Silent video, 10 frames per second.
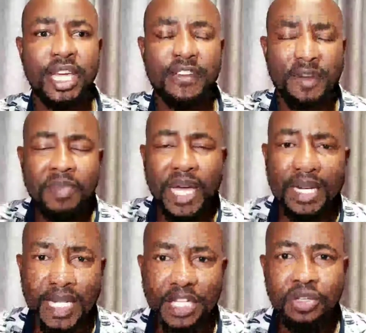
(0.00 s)
give him the
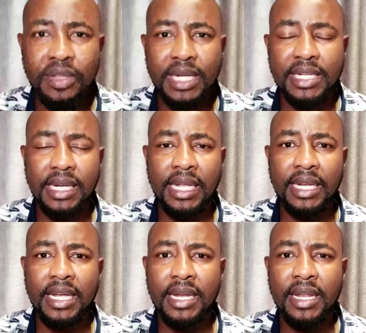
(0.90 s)
attention that he
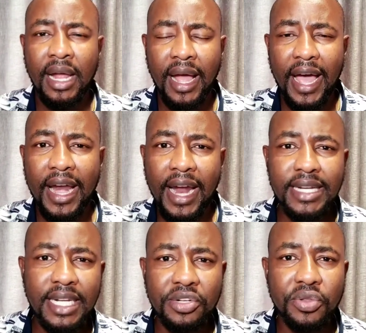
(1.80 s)
needed. And I
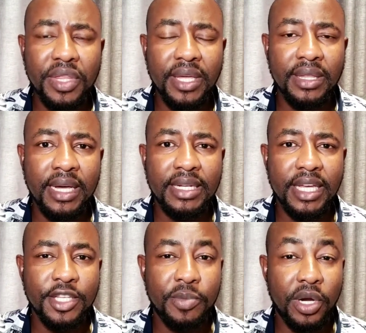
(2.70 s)
tend to think that
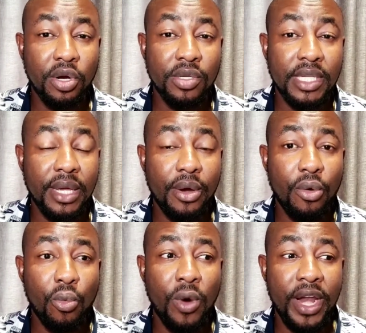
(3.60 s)
is because
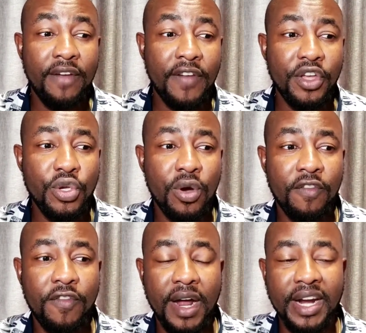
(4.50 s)
whenever you
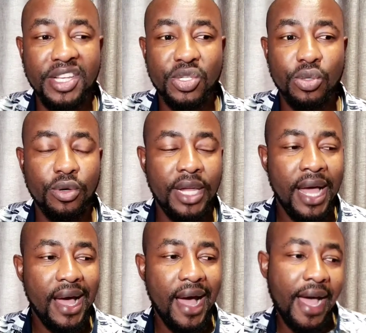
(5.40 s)
have understood,
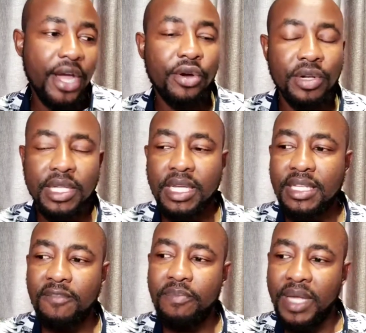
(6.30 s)
I own
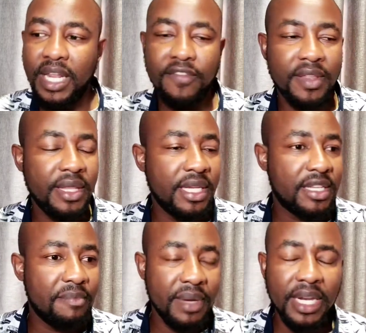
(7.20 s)
this, I've been given
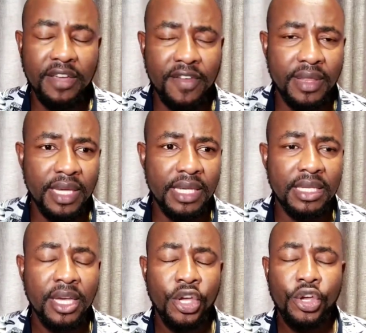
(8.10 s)
this, I've been given
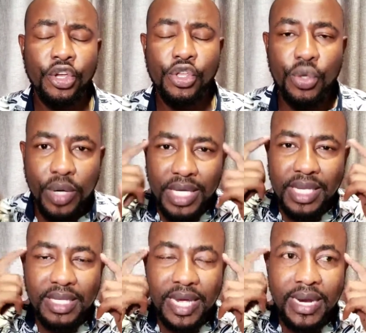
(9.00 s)
this, you
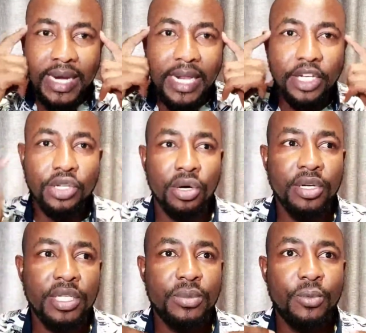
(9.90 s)
necessarily
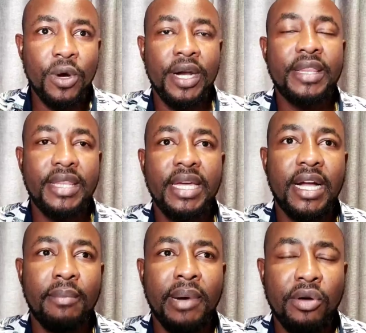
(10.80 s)
don't want to
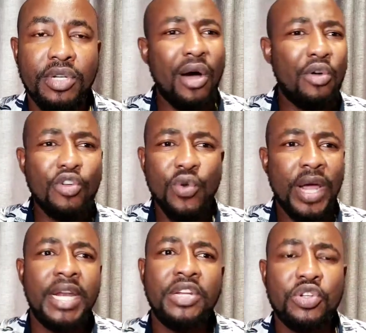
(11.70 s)
think about it. How do
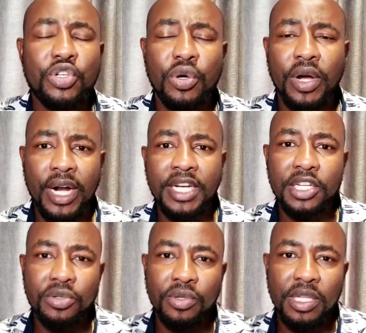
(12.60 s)
I need to show
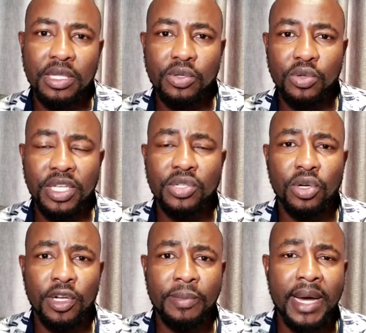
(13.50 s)
gratitude to this
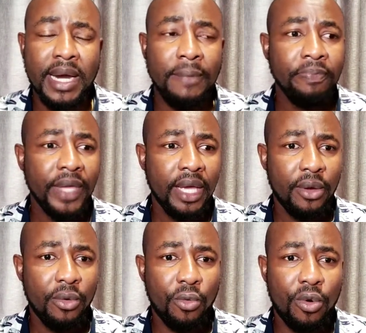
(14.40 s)
old man,
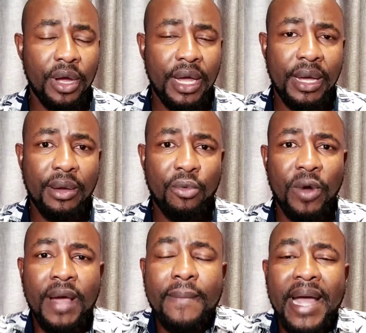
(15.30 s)

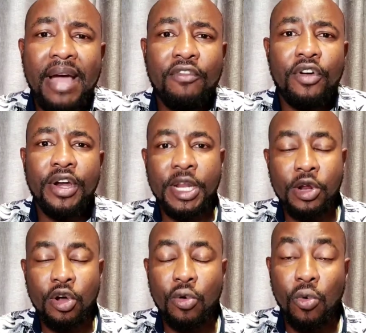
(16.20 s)
whereby I've already
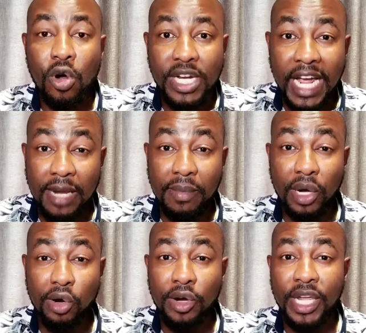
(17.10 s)
known what I'll be
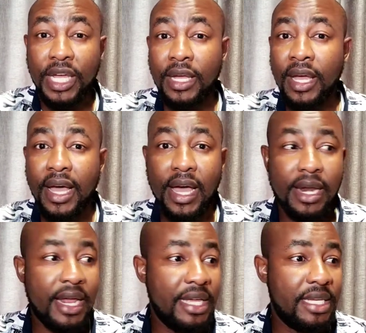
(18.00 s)
owning,
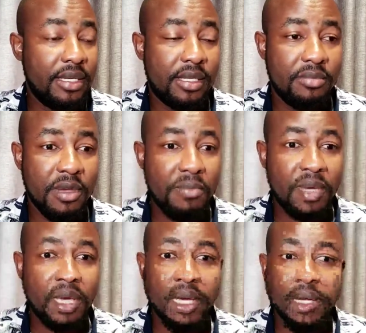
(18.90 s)
and I just
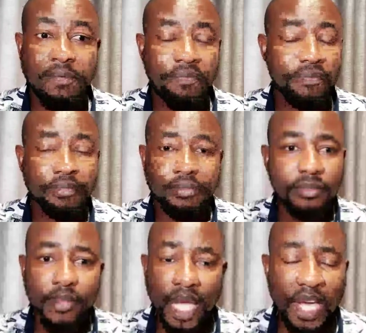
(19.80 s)
maybe,
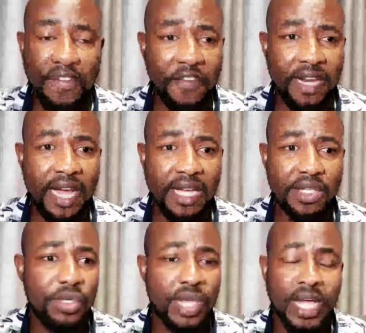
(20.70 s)
if he dies
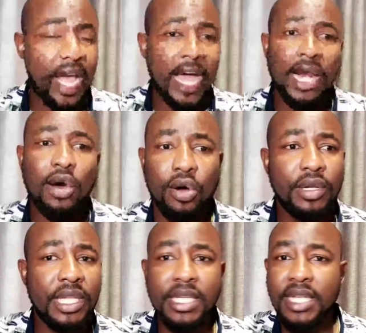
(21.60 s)
today, I'll
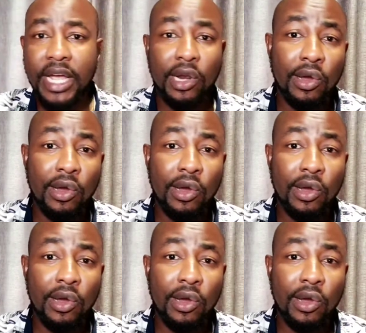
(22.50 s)
own this.